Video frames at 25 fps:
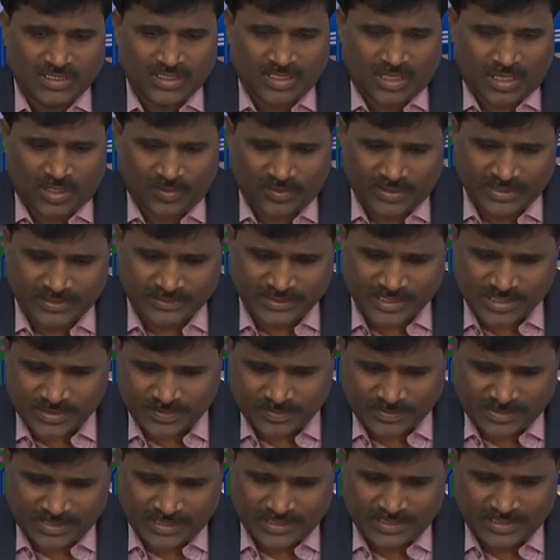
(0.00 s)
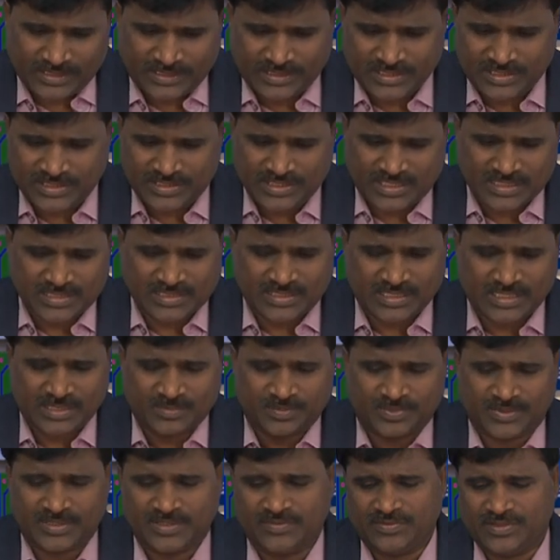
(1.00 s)
How are these made? It is just
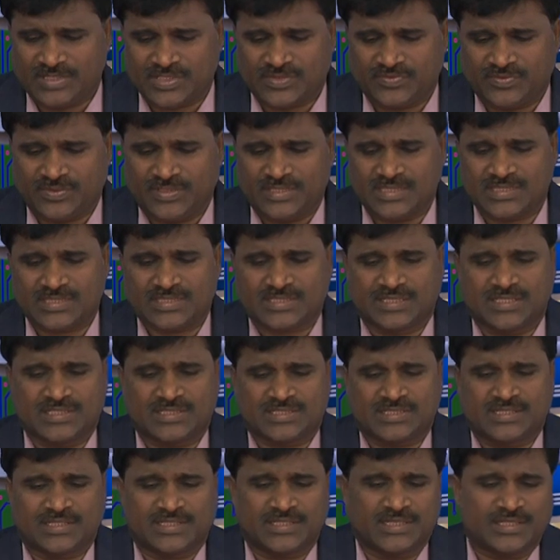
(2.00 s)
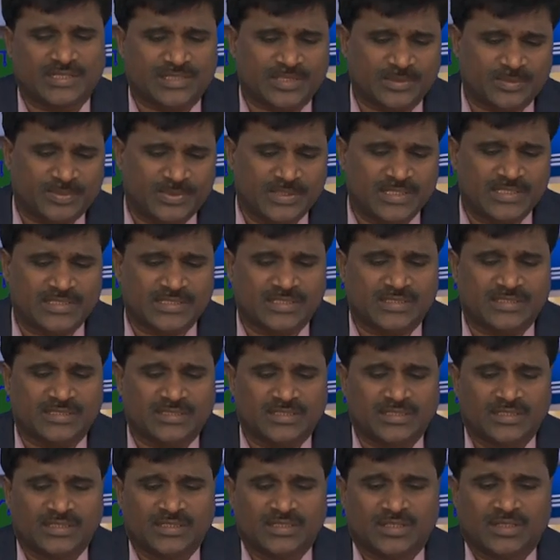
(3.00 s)
like previous we discussed, again repeated.
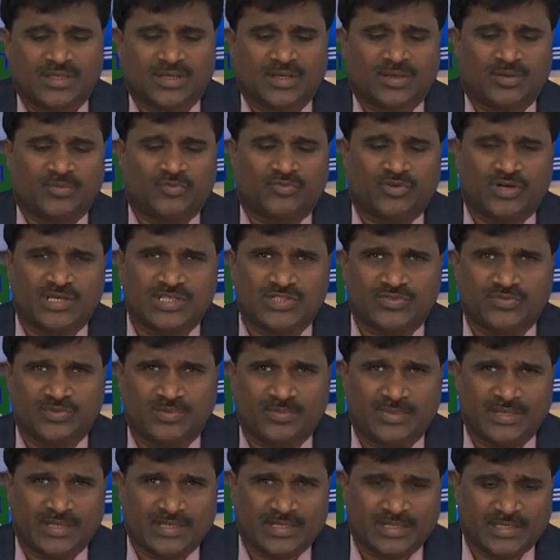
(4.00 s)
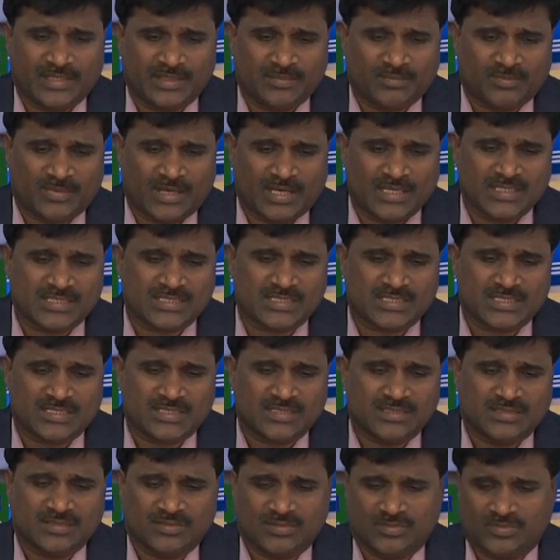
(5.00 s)
First we make a mass
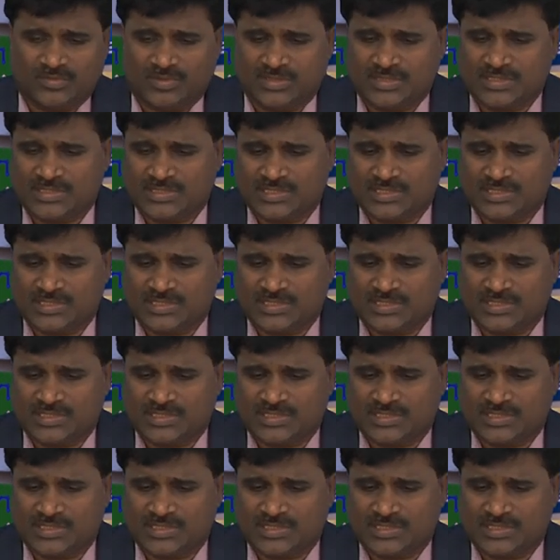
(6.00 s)
or the